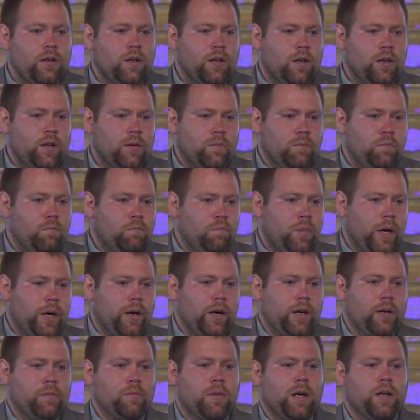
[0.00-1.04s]
and
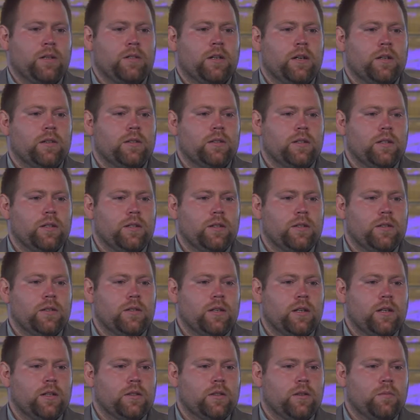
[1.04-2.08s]
buried my chest to his
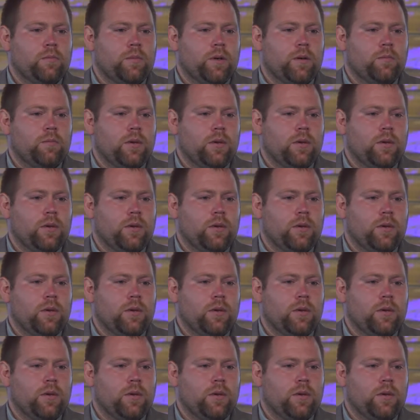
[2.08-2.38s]
chest and put